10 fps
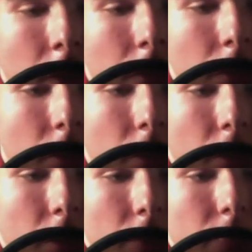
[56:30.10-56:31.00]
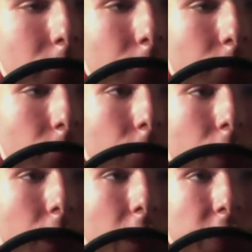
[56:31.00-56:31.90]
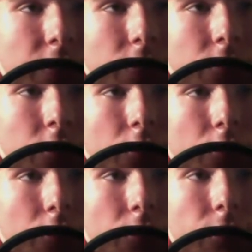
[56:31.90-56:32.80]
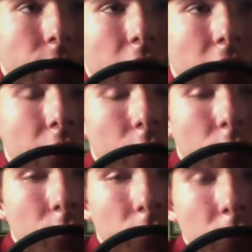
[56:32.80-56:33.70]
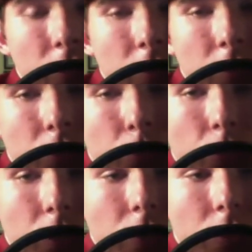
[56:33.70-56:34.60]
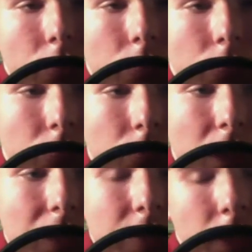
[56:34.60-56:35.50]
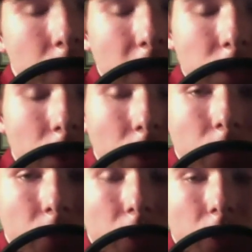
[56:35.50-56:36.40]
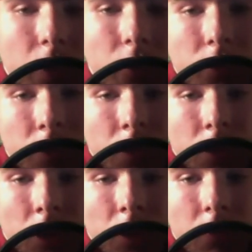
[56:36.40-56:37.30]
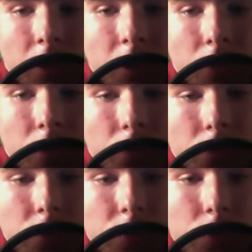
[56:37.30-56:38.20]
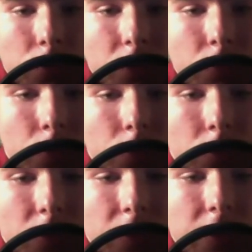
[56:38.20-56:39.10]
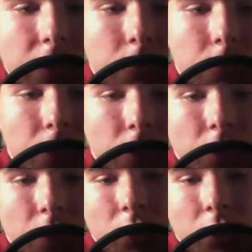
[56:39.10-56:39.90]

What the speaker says: I started off Nano this year with a semi-solid plot. My whole cerebral steampunk